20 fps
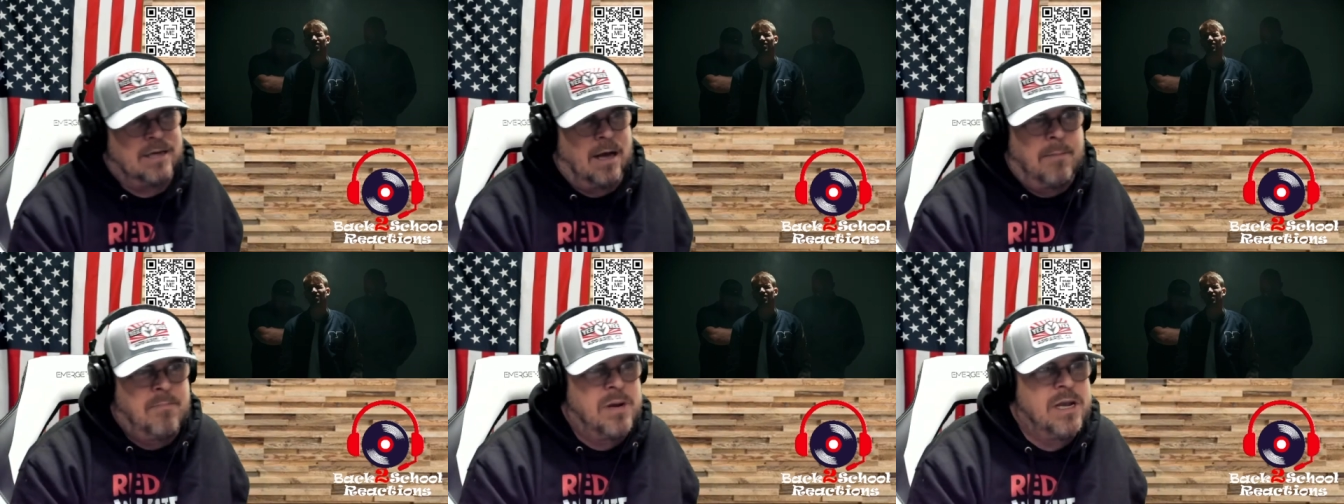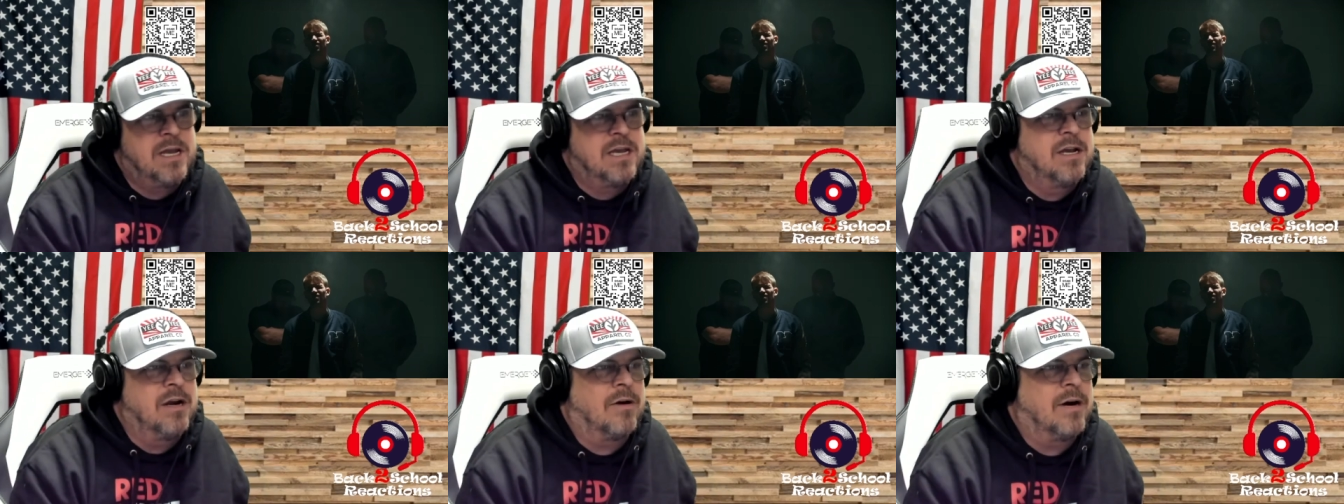I'd
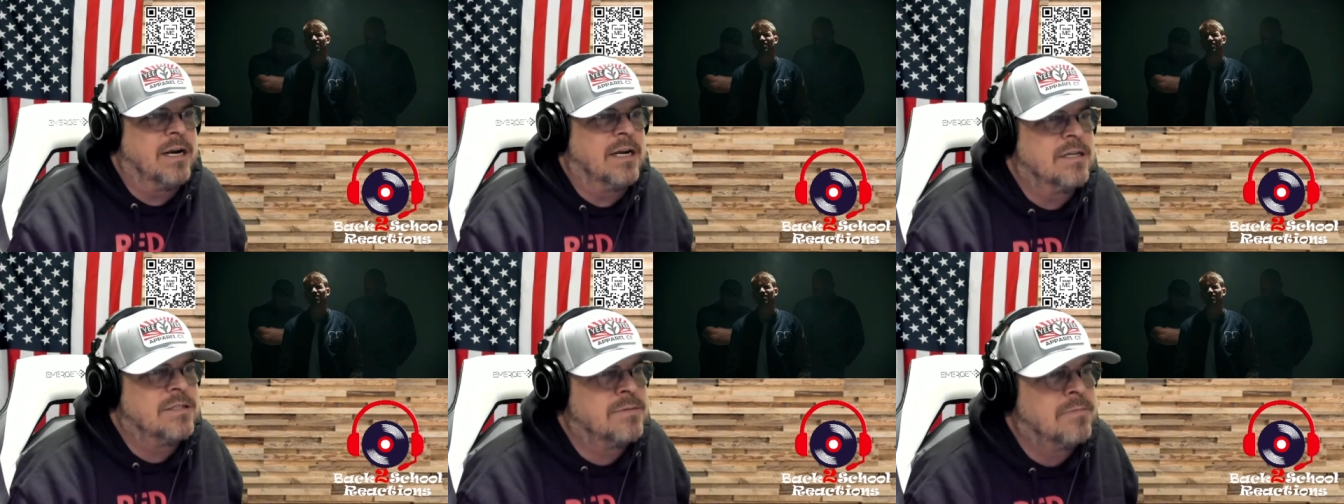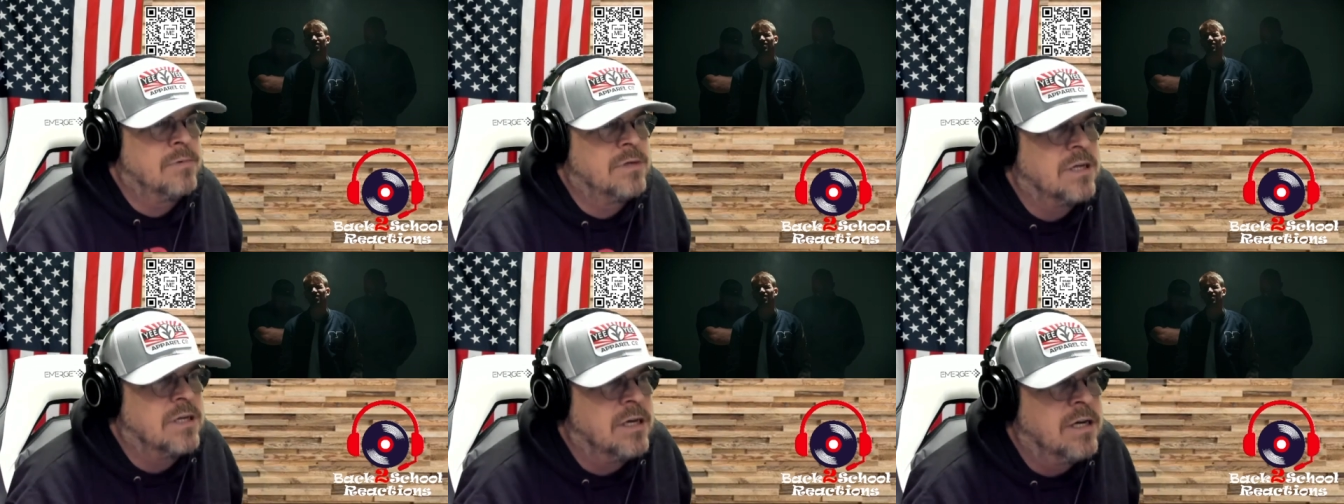be curious
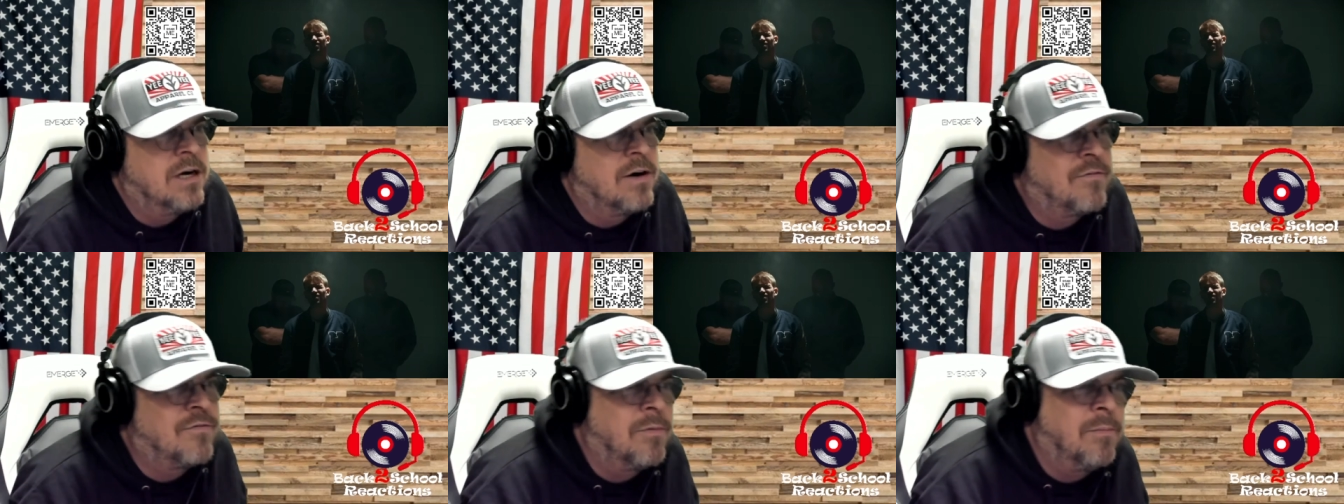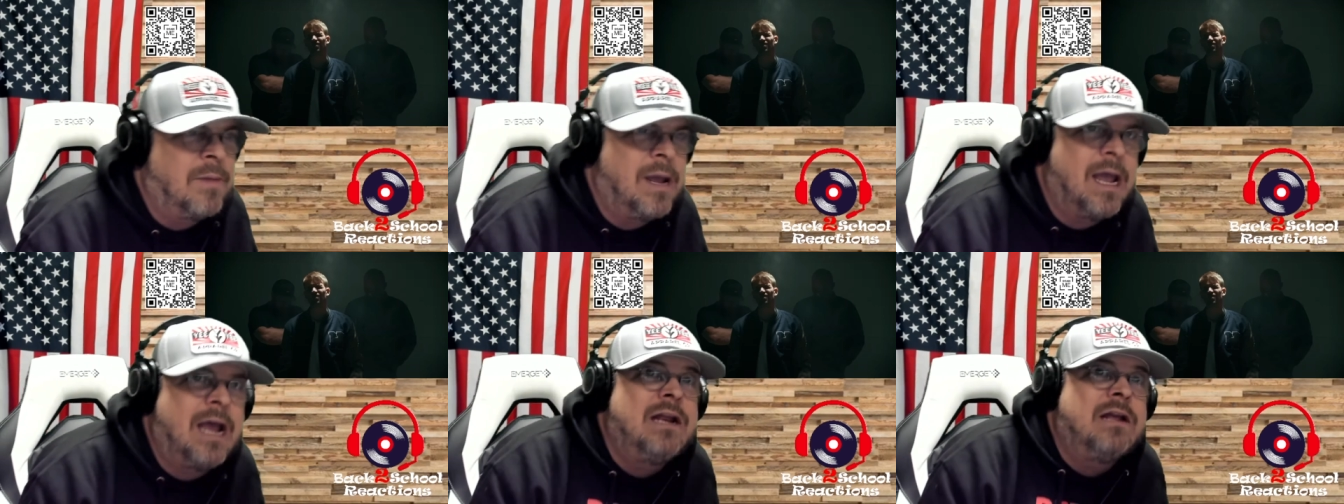to hear
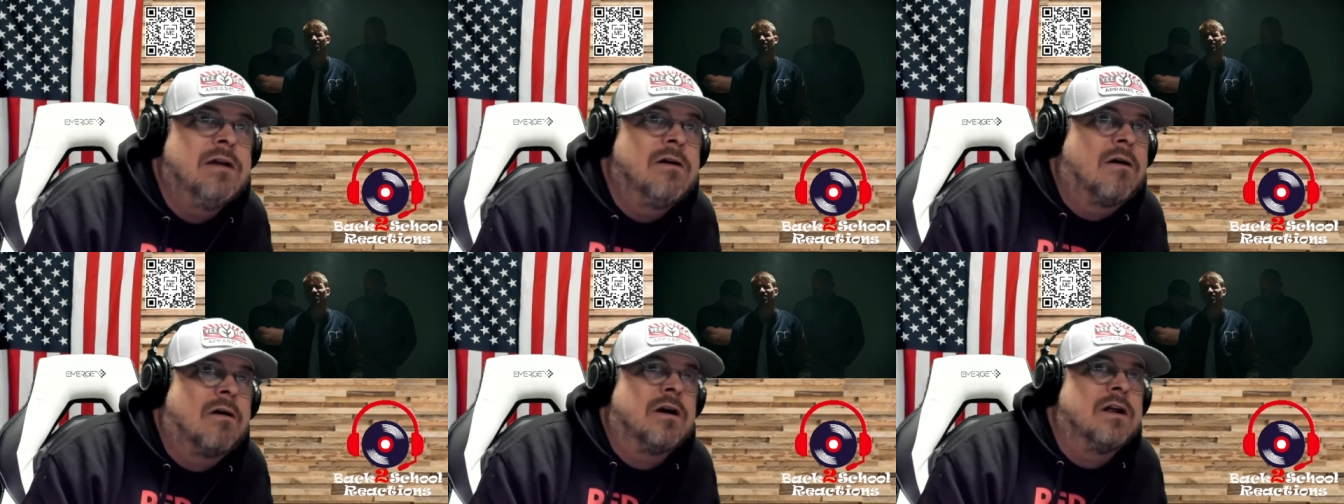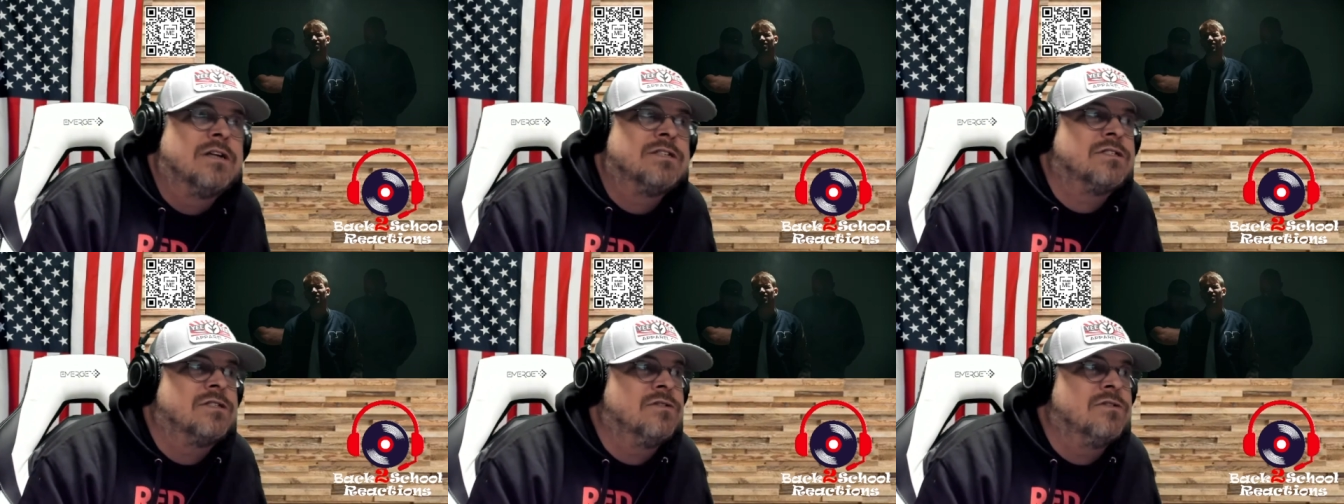from any
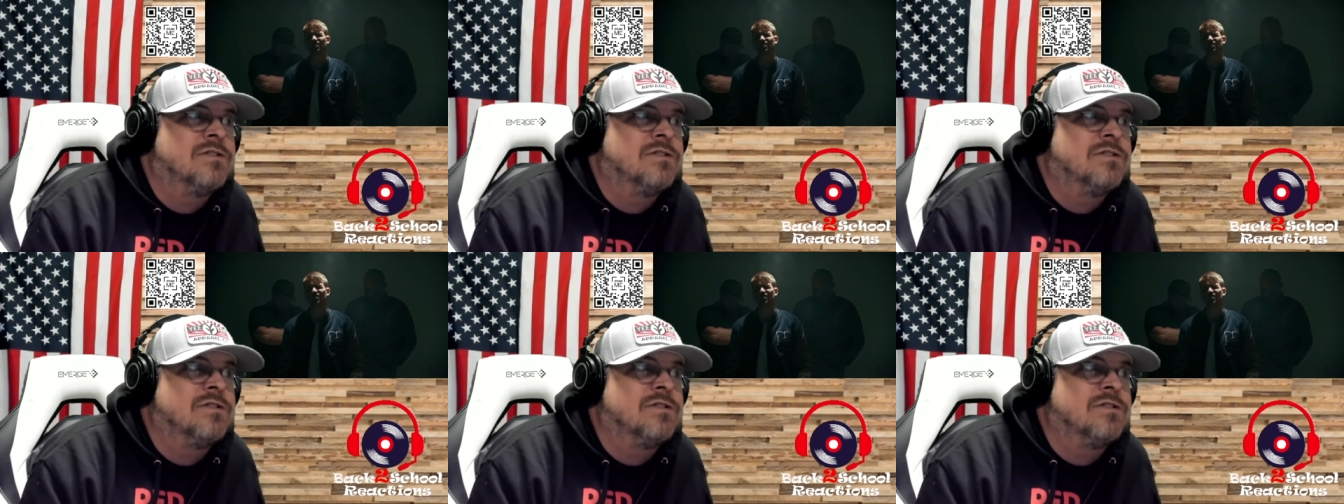artist